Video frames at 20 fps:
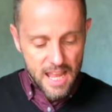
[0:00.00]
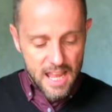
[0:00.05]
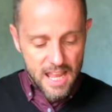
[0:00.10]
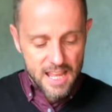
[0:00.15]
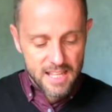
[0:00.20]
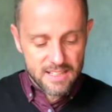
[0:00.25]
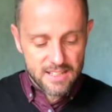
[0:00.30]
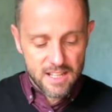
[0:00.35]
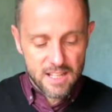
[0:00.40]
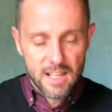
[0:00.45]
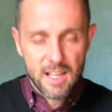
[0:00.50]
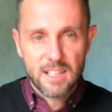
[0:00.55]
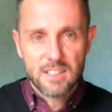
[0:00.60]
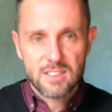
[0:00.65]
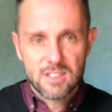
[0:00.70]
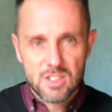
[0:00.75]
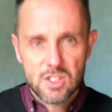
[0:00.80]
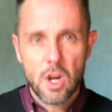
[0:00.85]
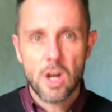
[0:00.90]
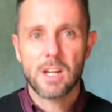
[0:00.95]
is a
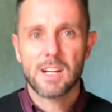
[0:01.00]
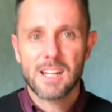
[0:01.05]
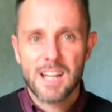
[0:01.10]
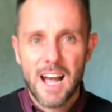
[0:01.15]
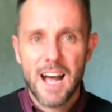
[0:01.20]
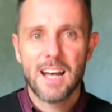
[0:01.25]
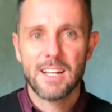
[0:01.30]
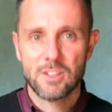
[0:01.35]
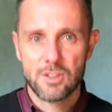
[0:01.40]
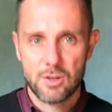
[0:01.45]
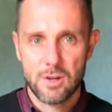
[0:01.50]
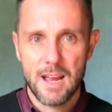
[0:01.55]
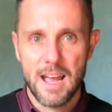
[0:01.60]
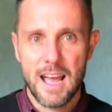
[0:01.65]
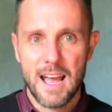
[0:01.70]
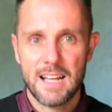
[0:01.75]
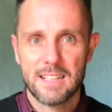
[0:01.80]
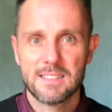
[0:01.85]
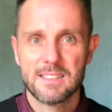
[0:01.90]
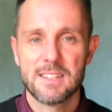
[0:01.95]
stark
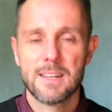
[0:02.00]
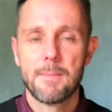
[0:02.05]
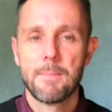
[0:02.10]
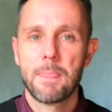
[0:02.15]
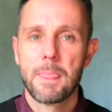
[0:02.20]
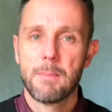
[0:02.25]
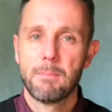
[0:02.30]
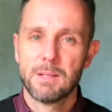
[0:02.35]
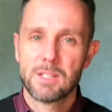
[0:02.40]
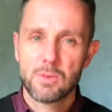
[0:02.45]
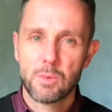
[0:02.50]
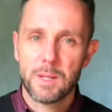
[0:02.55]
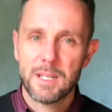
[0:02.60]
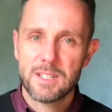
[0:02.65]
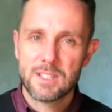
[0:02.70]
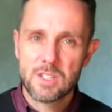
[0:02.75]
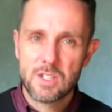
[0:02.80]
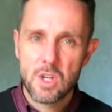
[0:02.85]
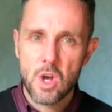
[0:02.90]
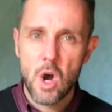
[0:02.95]
contrast between
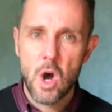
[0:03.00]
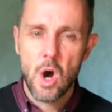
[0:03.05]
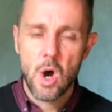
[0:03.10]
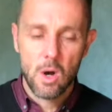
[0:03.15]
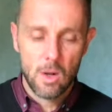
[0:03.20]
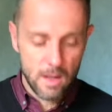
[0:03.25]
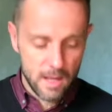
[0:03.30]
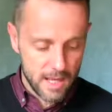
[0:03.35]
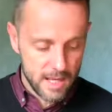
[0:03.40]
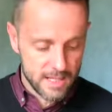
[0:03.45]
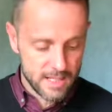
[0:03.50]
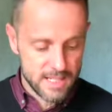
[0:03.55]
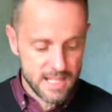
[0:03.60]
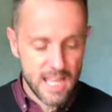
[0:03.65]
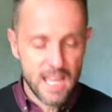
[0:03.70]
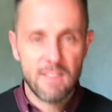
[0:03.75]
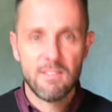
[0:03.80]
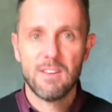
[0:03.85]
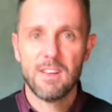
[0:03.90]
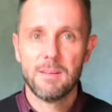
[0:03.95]
Saul and
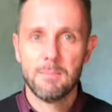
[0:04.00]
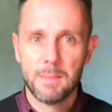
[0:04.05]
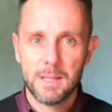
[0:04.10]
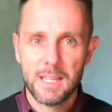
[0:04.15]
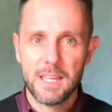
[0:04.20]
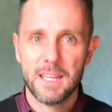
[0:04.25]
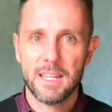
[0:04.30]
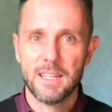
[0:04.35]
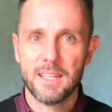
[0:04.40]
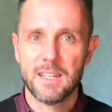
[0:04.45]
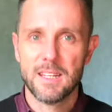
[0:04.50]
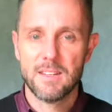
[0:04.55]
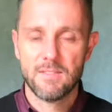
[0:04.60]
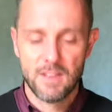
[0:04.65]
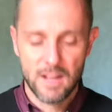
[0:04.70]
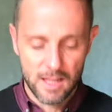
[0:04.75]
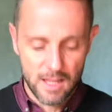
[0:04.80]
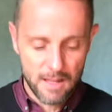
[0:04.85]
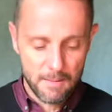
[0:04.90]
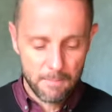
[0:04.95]
David beginning to
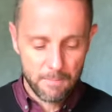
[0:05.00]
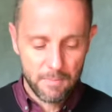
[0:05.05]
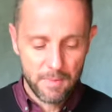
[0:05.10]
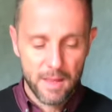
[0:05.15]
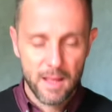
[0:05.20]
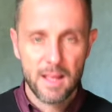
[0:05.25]
develop.